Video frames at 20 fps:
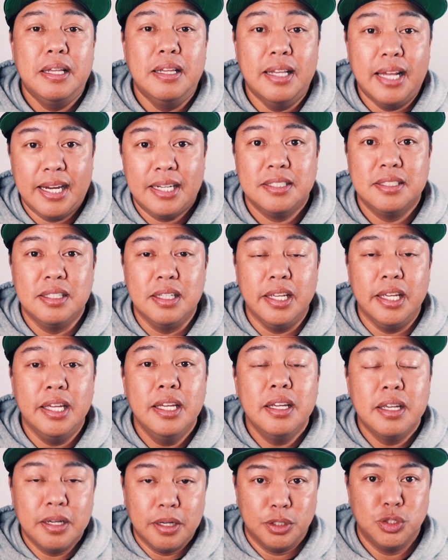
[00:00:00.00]

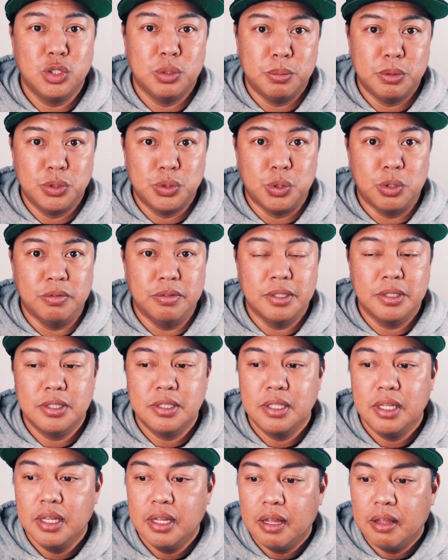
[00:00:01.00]
Lastly, customer
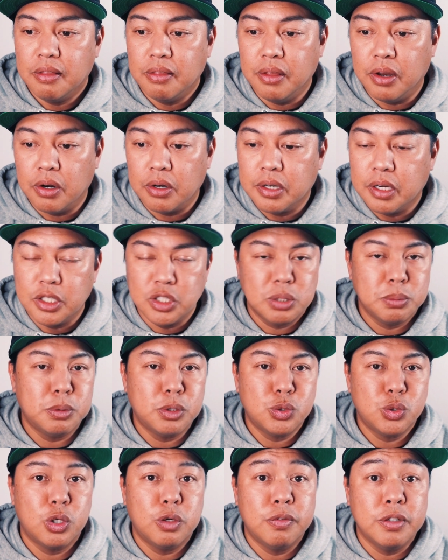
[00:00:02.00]
service. Their customer
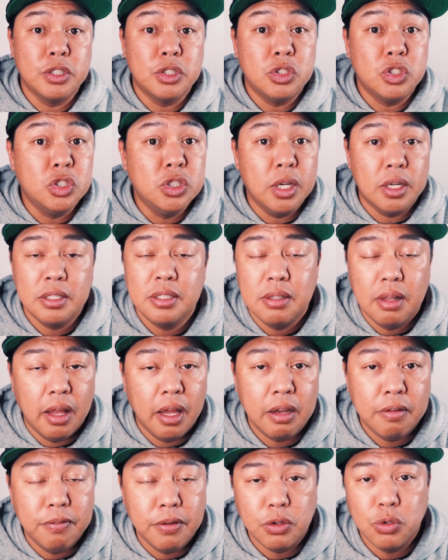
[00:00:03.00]
service, just
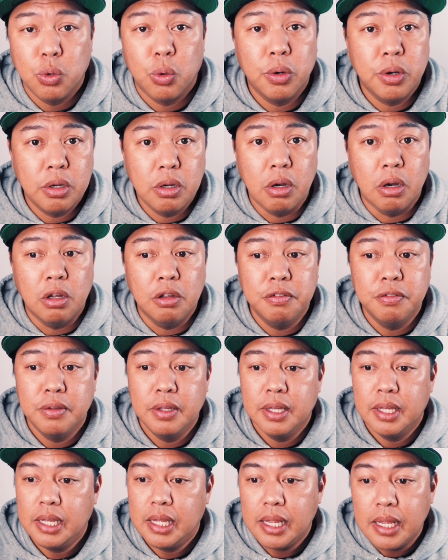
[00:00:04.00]
like Victoria Golf,
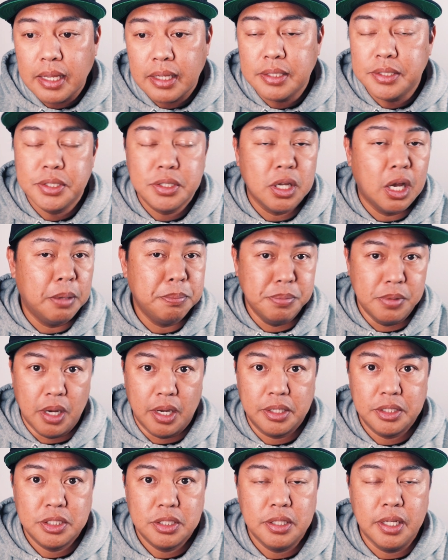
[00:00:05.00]
is top
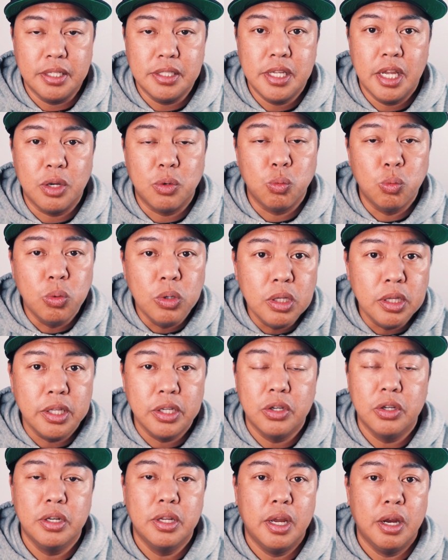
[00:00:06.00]
notch. They take really
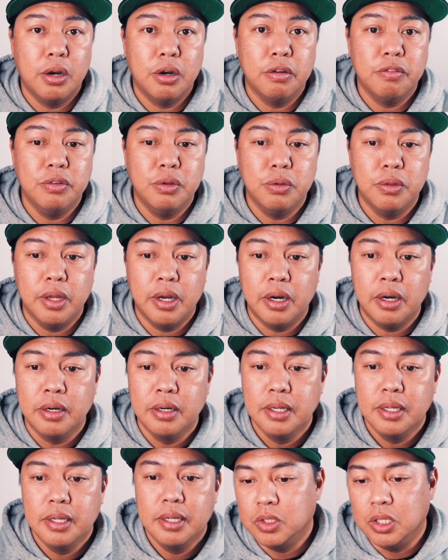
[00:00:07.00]
good care of you there,
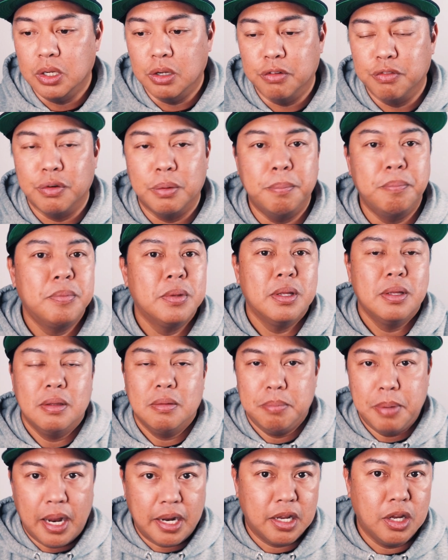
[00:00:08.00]
you know, from
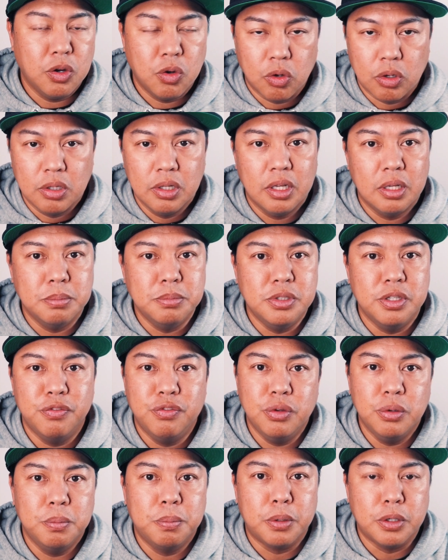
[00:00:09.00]
packing your clubs
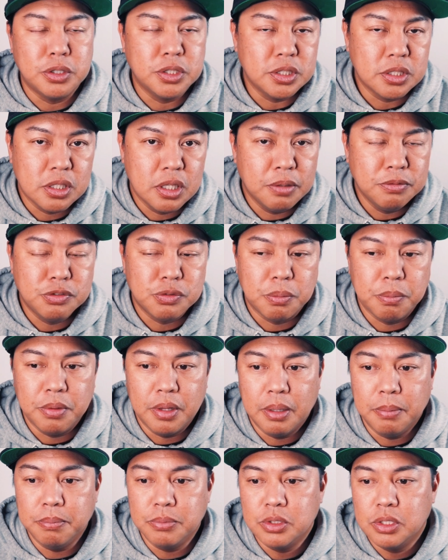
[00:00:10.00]
if you purchase clubs from
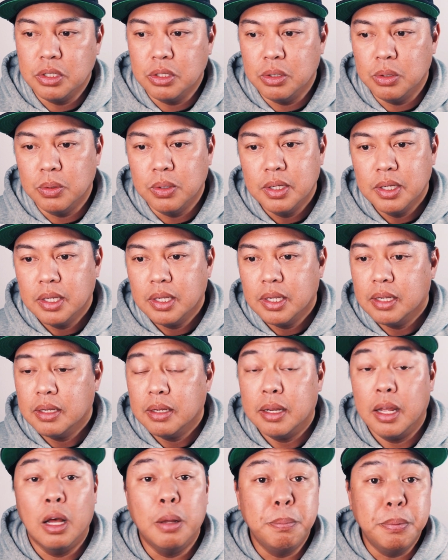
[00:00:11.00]
them to
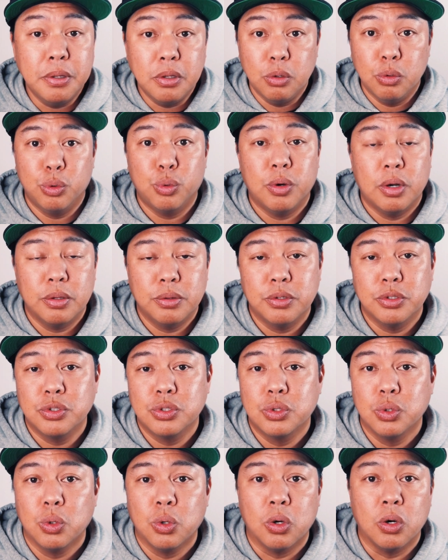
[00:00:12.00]
helping you throughout the
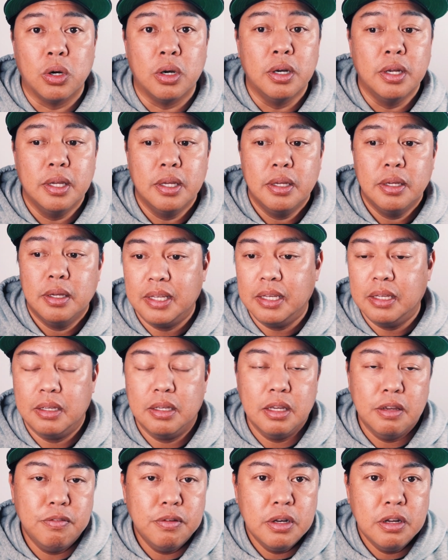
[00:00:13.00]
store.
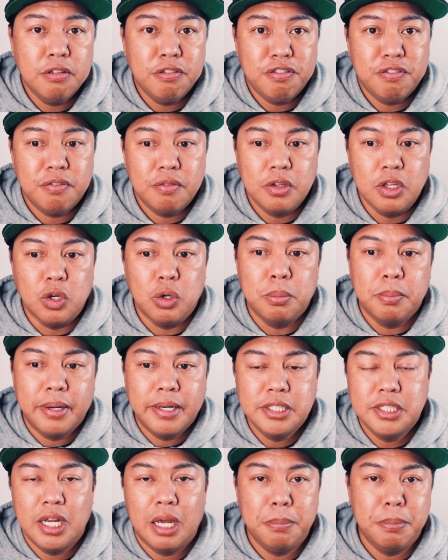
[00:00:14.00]
Even if, you know, my
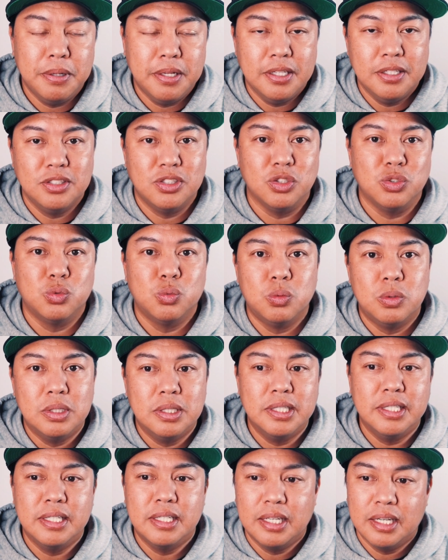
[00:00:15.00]
Japanese is
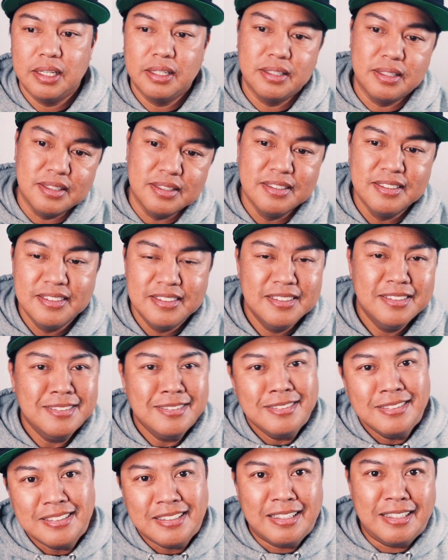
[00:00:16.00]
really kind of
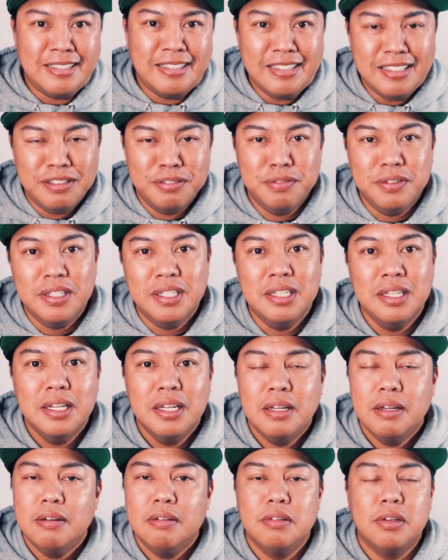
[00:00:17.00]
iffy,
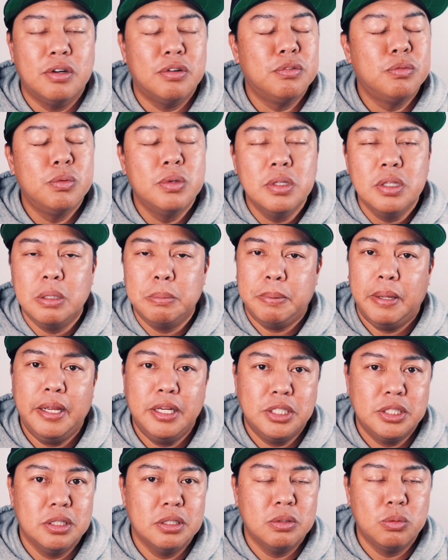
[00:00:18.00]
they're really
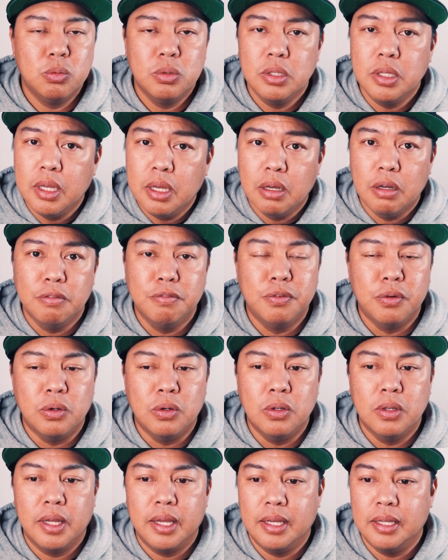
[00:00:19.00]
patient, really
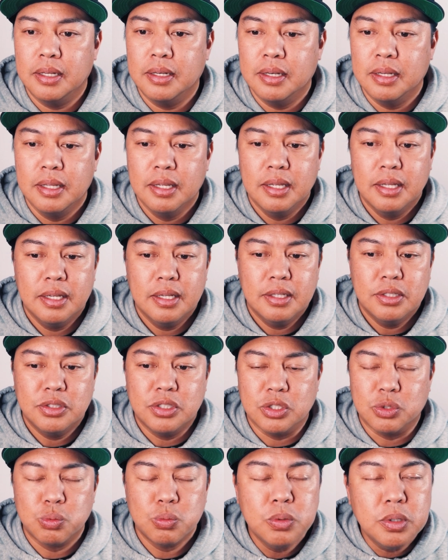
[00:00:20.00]
helpful, and
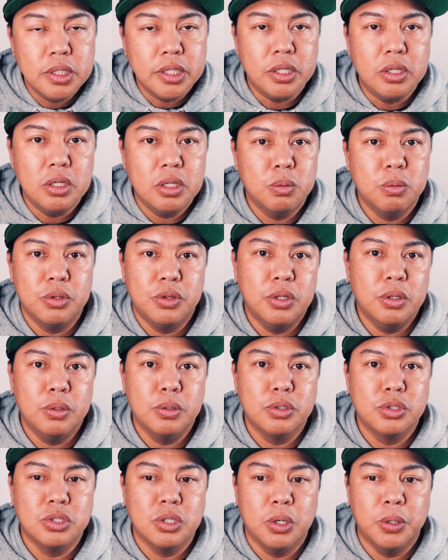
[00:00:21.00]
just really good with
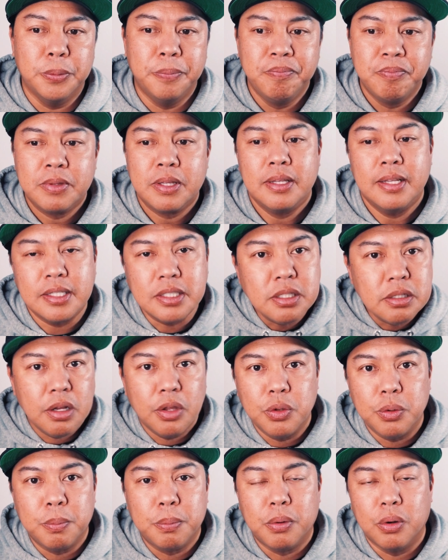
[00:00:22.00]
you. So that's
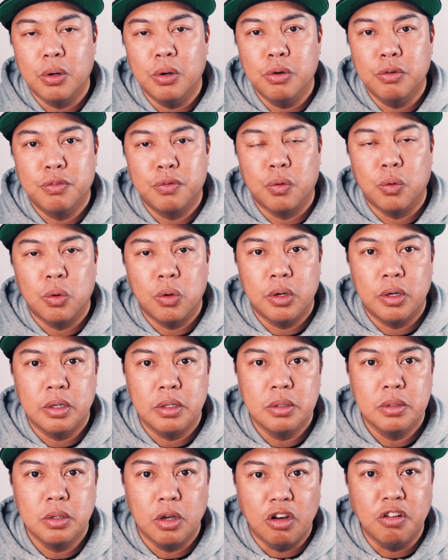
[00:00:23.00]
another pro
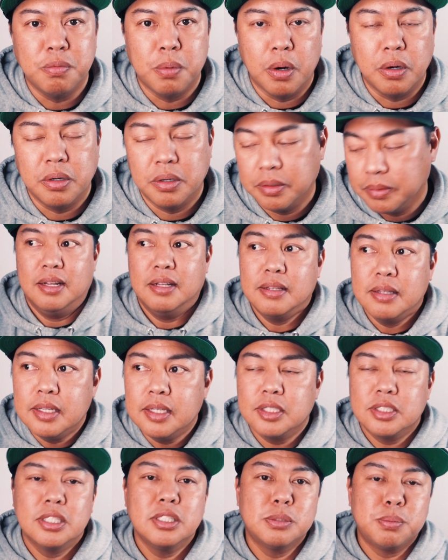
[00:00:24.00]
for Golf Partner.
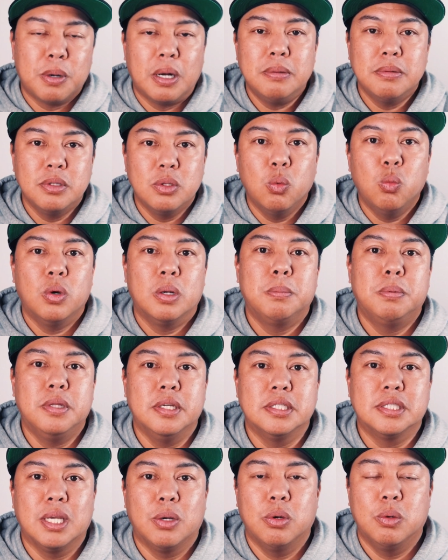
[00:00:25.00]
This is probably the one
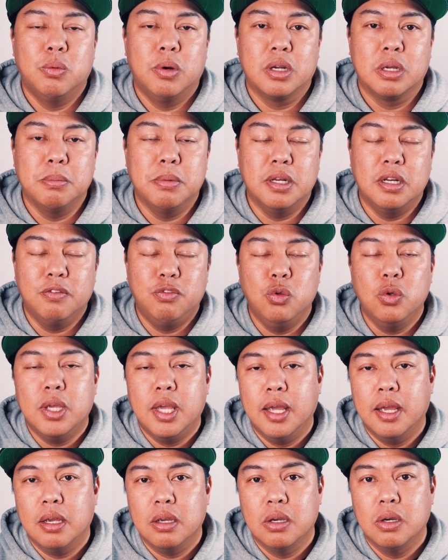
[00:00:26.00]
place I would recommend. If you
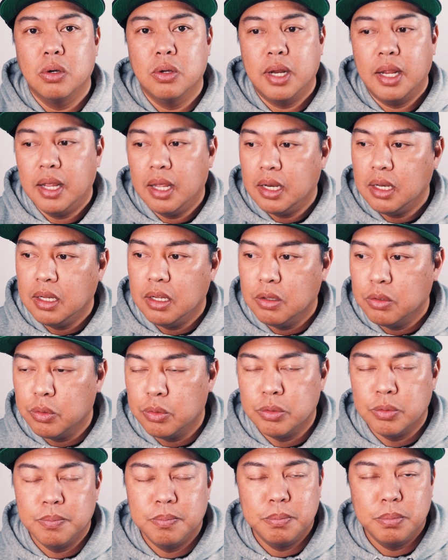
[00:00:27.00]
can't go to any
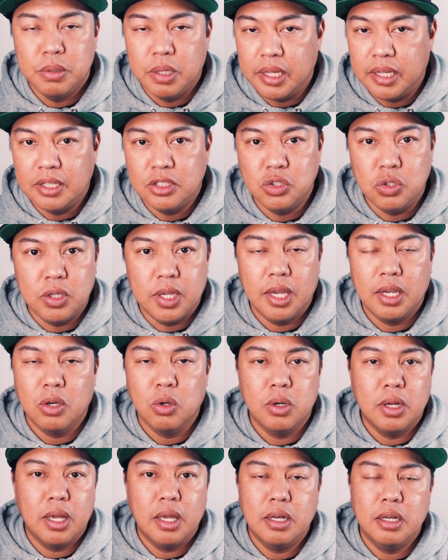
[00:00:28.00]
other place, you can't
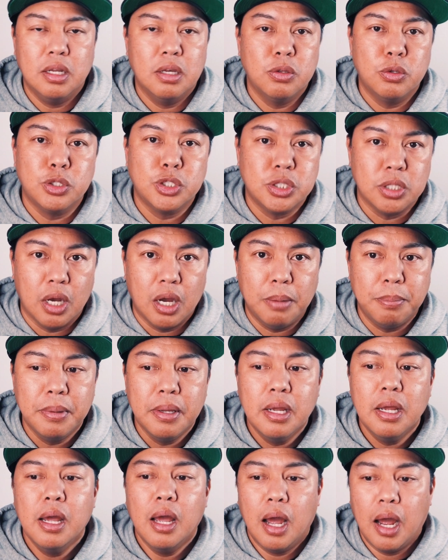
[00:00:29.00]
go to any other shop,
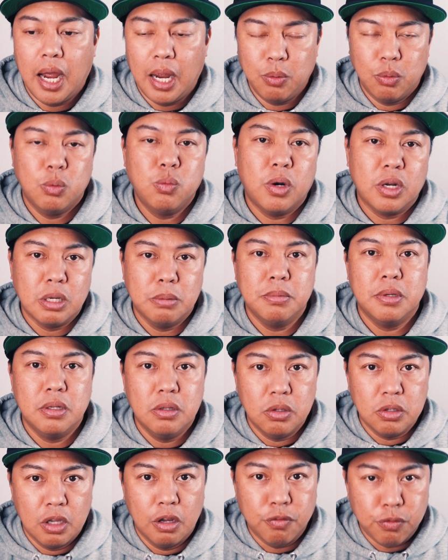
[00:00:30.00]
I would recommend
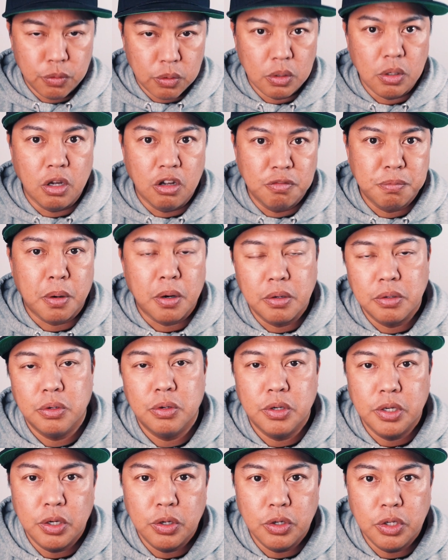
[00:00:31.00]
looking for a Golf
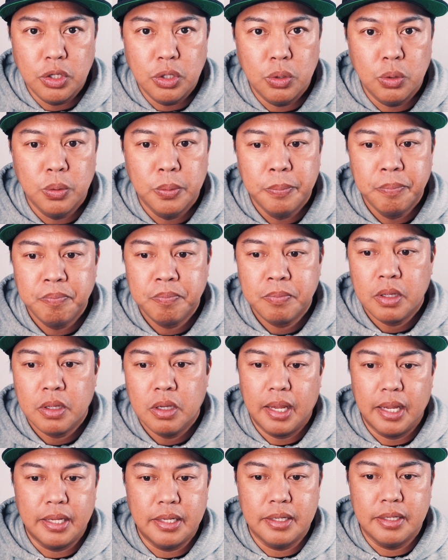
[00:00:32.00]
Partner near you
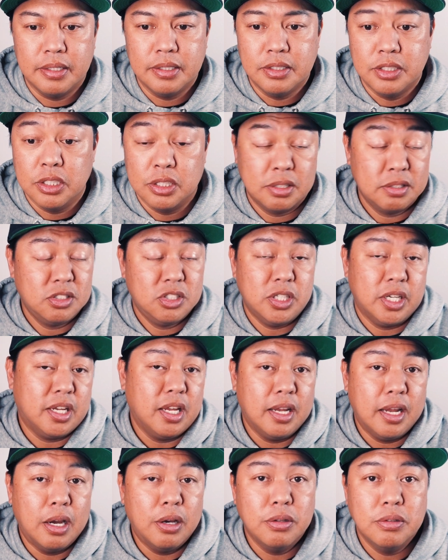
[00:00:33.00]
and just
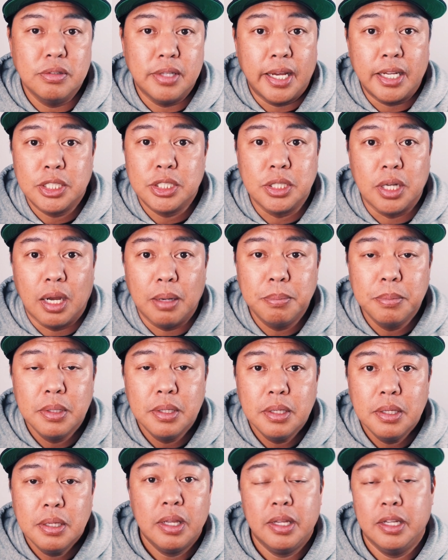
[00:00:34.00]
checking out that shop.
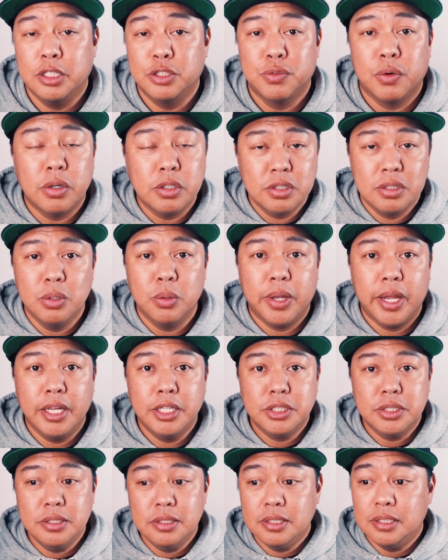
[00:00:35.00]
As far as
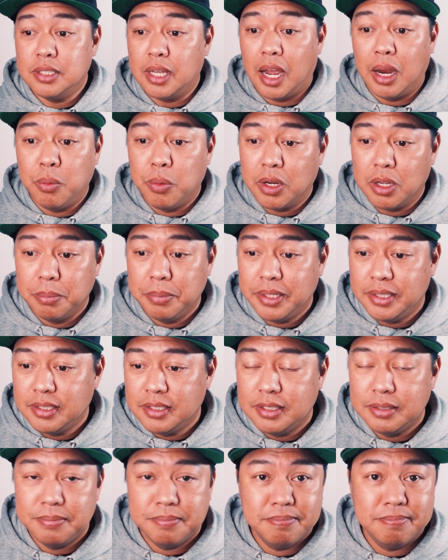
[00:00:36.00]
locations, I
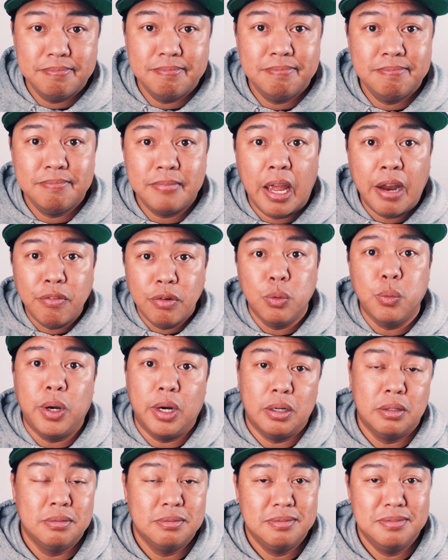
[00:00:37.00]
recommend
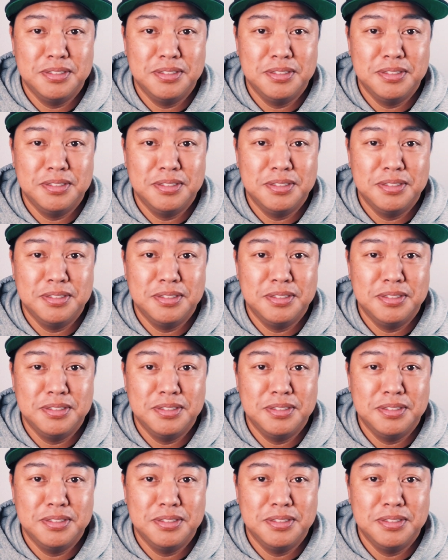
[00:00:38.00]
everywhere.